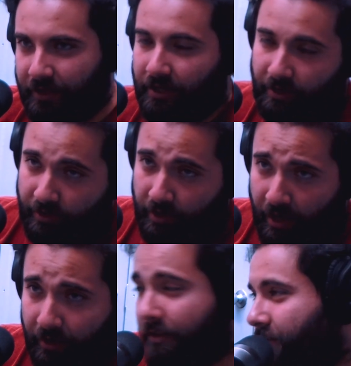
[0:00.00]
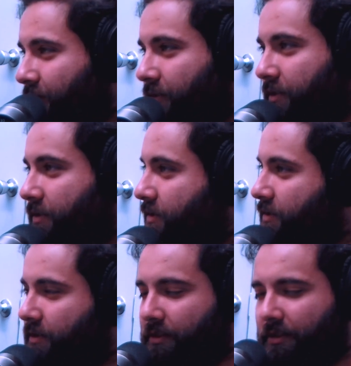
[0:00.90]
the end of the day.
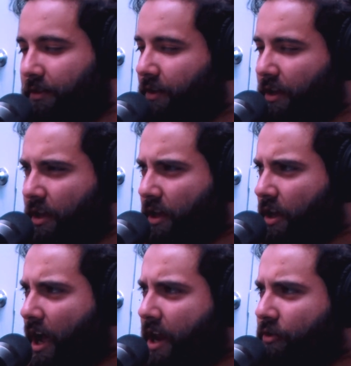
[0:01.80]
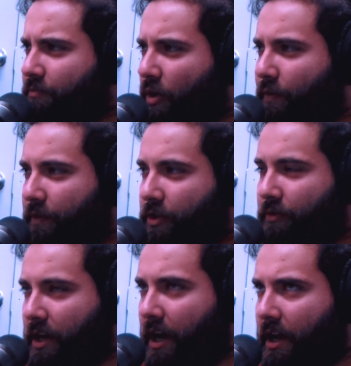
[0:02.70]
I know both of
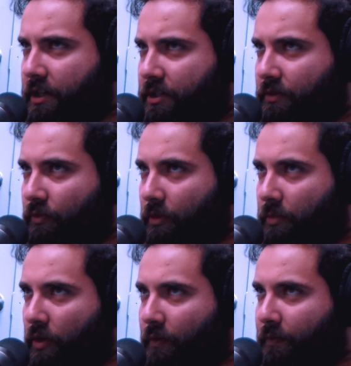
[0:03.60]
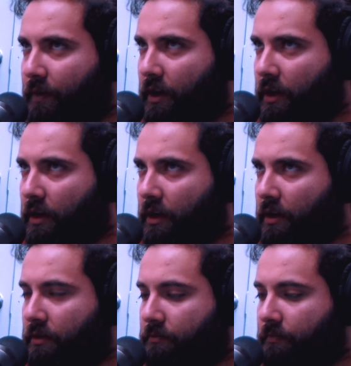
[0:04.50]
you guys were both
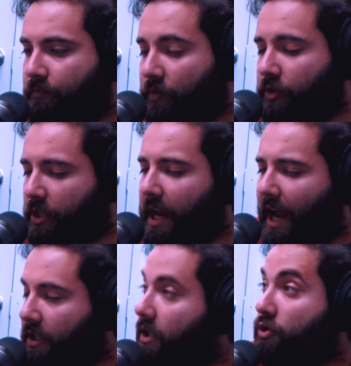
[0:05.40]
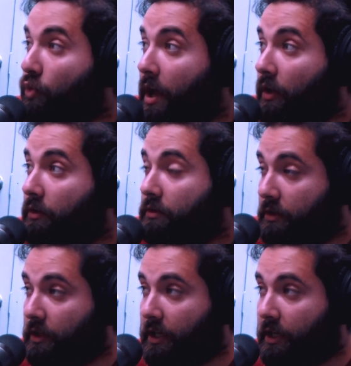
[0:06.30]
did acting as well, like